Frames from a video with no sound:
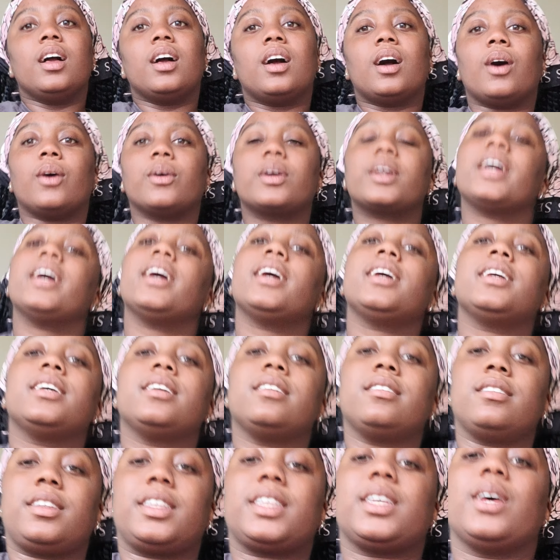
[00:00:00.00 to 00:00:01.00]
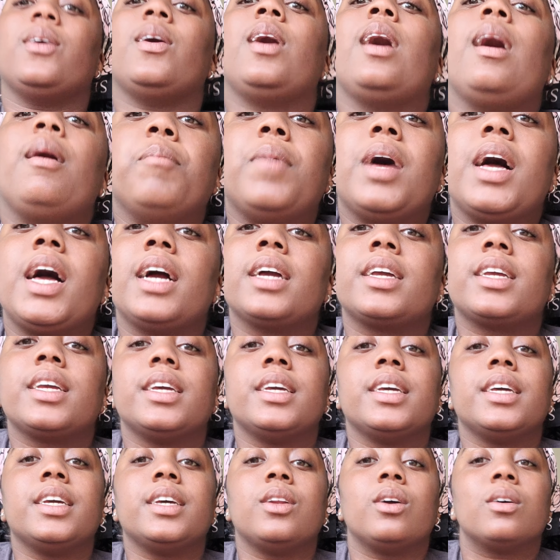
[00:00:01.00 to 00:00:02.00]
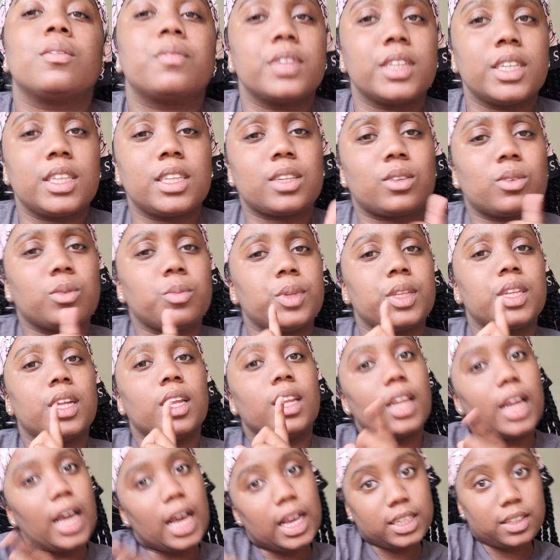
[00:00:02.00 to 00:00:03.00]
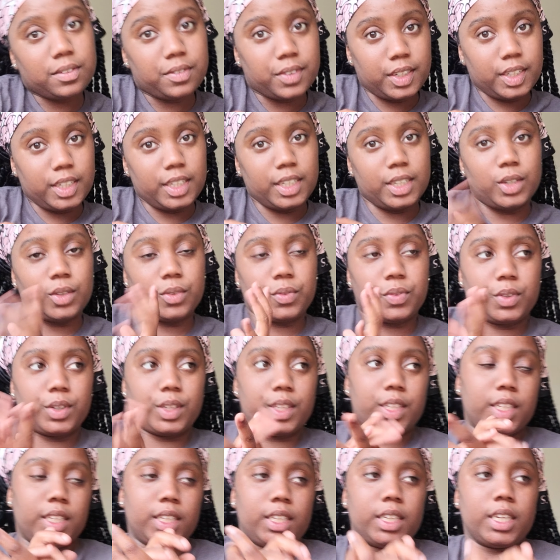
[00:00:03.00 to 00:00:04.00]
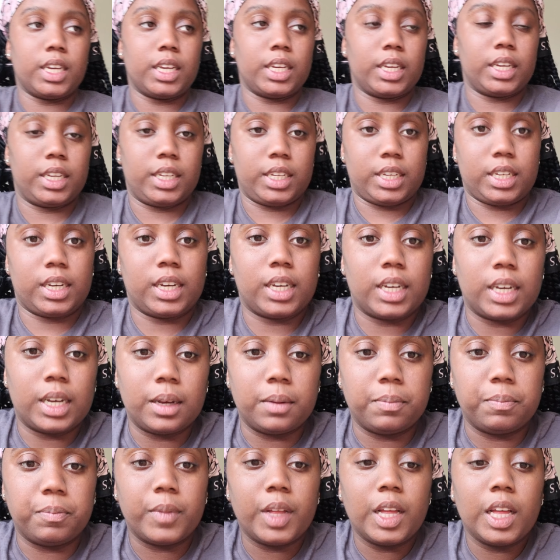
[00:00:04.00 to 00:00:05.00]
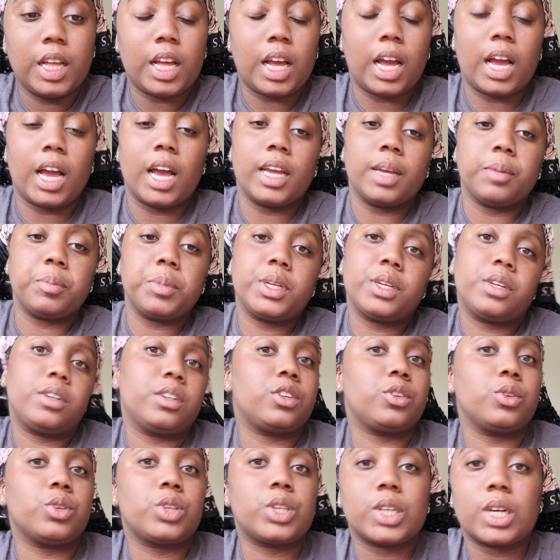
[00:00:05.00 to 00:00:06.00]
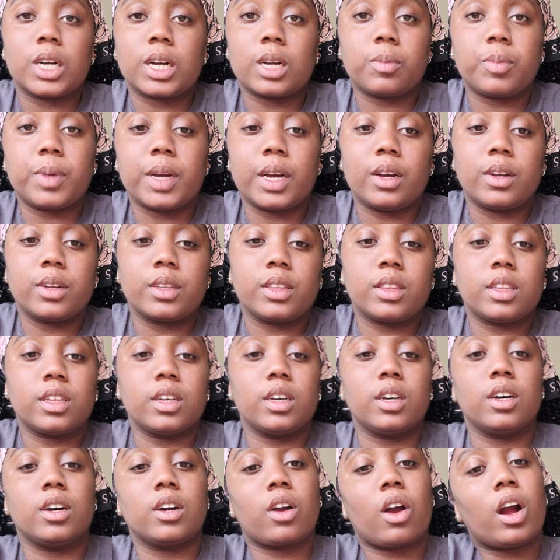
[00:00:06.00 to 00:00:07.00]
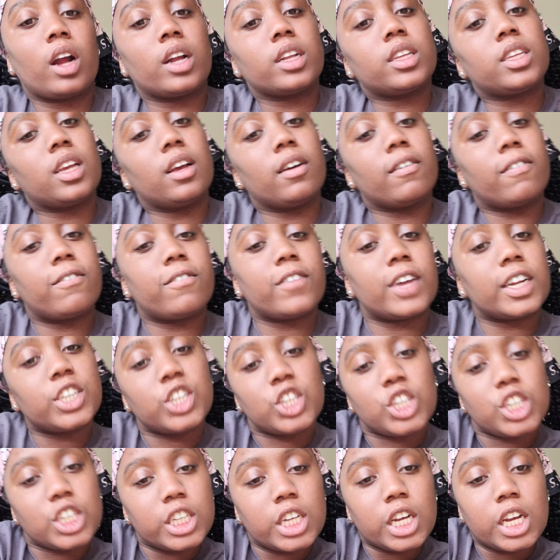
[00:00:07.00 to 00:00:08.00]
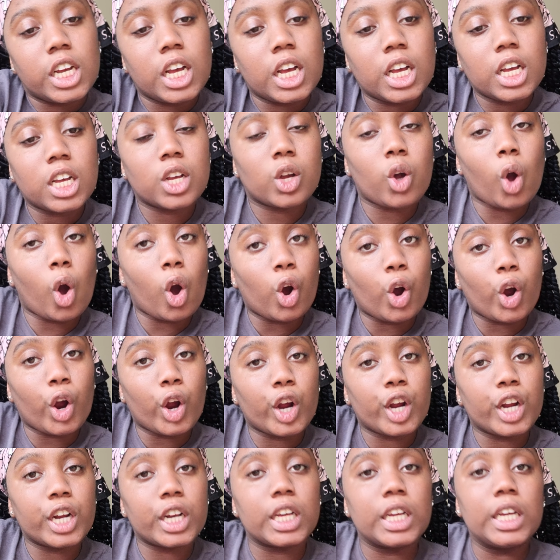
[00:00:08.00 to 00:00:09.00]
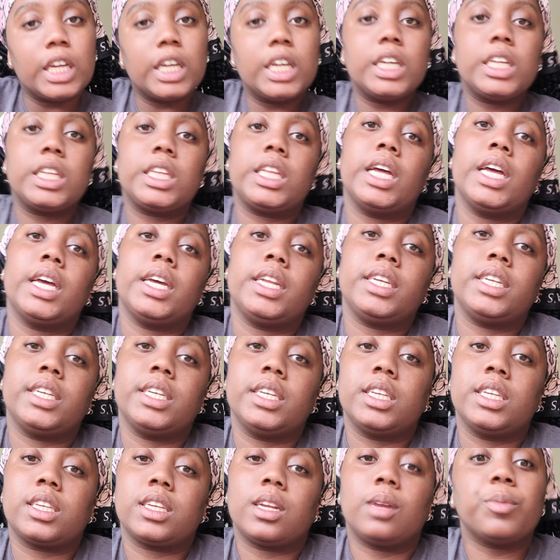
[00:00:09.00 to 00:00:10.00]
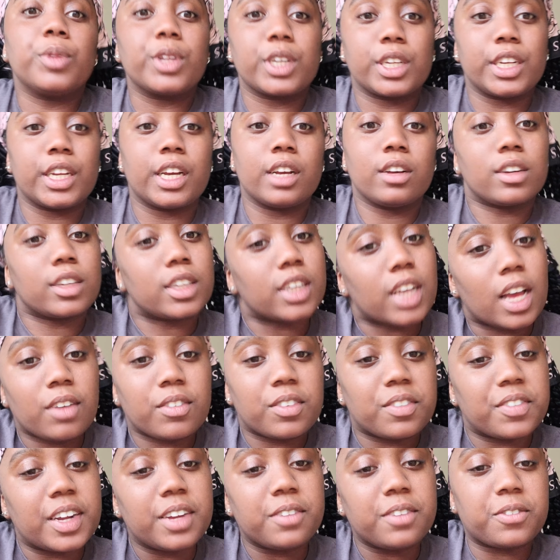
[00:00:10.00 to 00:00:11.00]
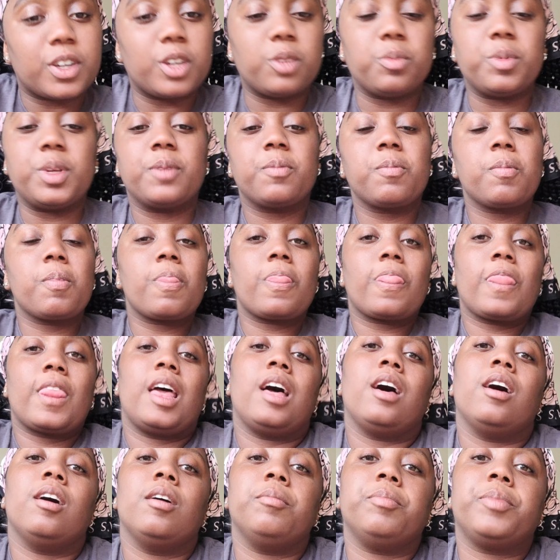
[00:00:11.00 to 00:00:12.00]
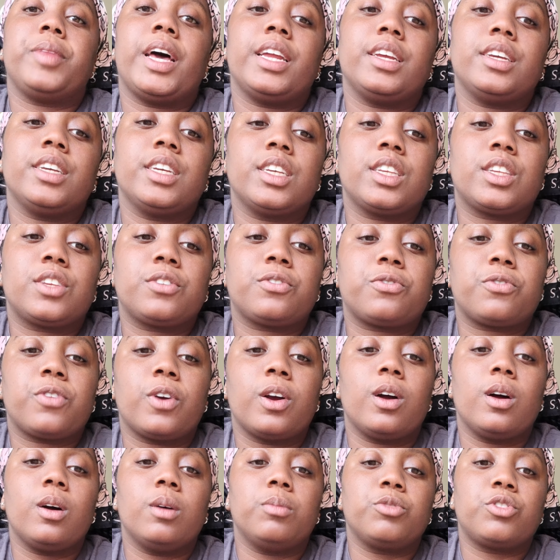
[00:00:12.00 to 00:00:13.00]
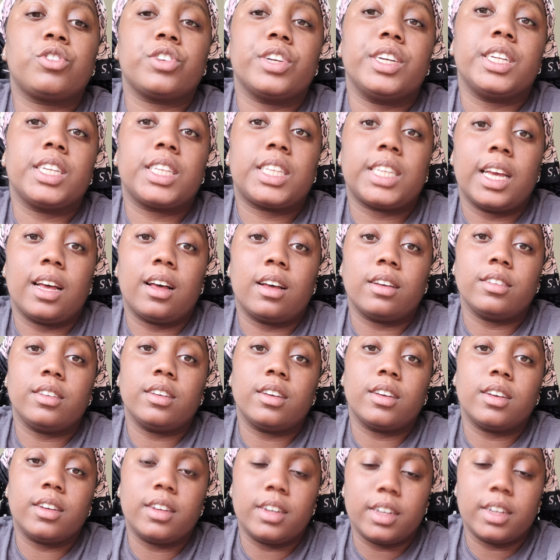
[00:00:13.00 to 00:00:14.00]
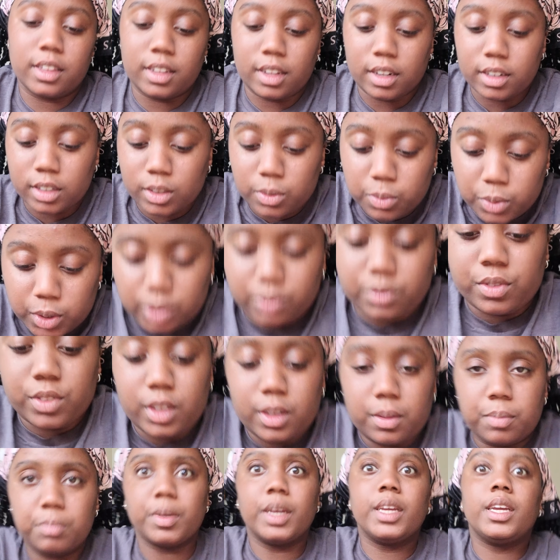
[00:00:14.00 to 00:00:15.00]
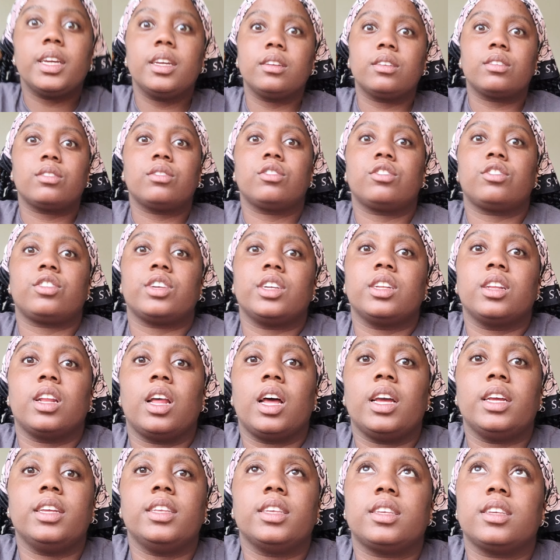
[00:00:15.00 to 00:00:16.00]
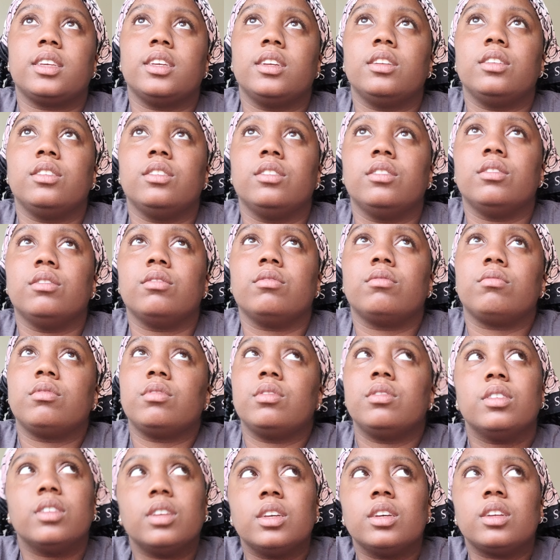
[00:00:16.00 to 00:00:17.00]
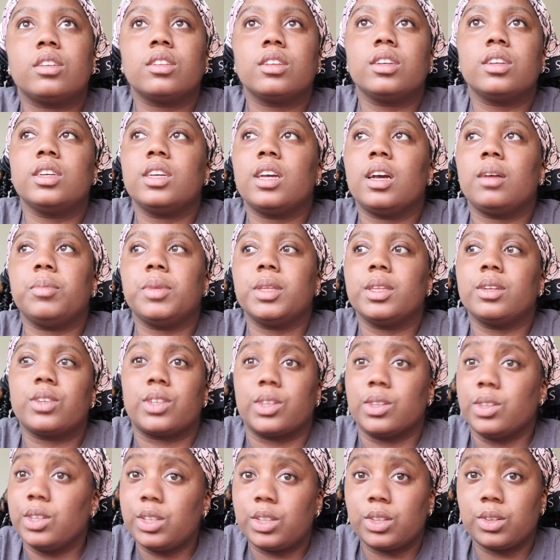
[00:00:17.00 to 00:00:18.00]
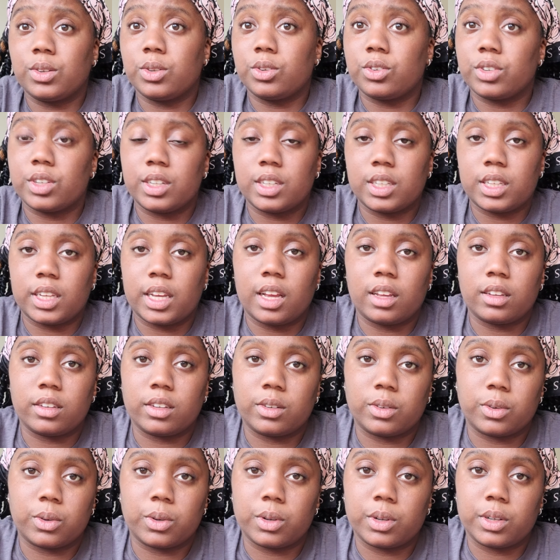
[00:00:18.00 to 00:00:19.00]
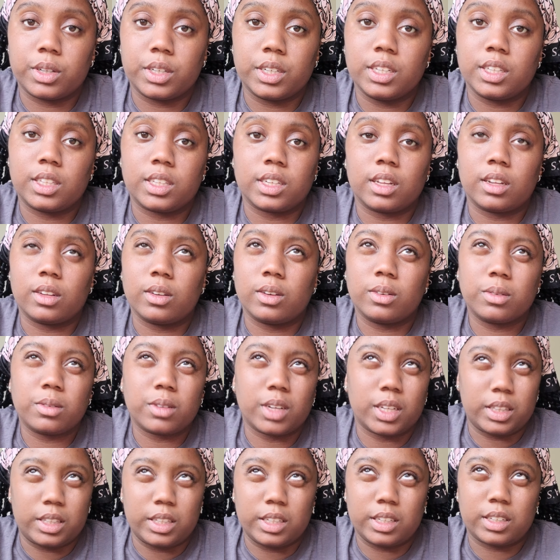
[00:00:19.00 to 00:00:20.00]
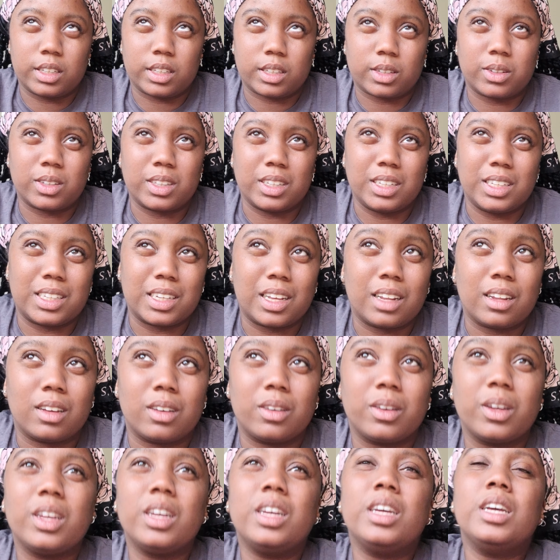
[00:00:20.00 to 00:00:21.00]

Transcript: Okay, so I'm back, and hopefully this will be the last video for today. I'm here to talk about the Cartafreccia card that is, I'm looking down because I have it right in front of me. That is from Trenitalia, and that is one of the main train lines in Italy. I mean, there's only two, Trenitalia or Italo. I think it's called Italo.